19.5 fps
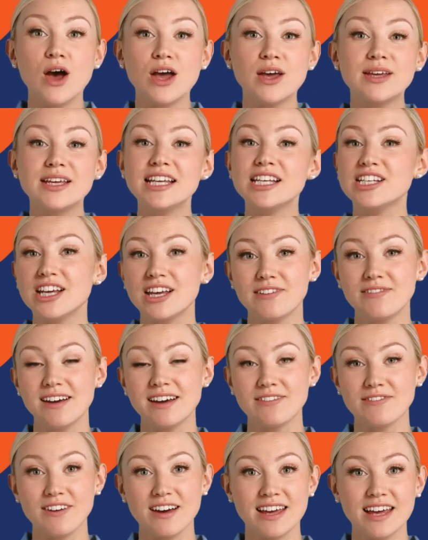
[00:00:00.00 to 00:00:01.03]
only
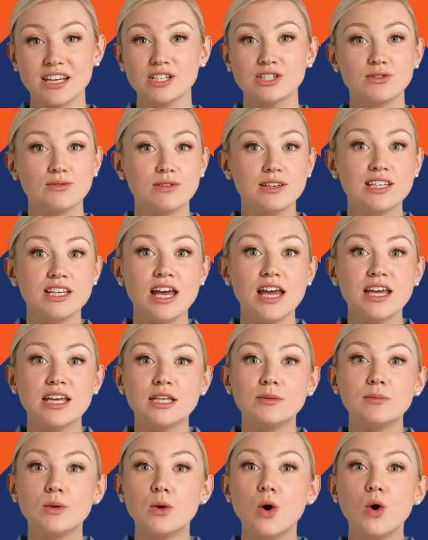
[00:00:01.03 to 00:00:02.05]
generate financial
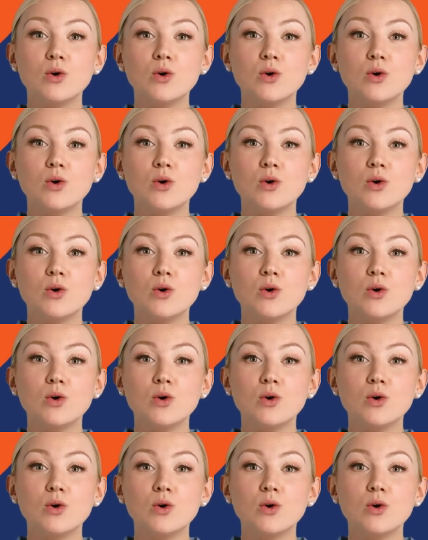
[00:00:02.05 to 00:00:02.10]
returns but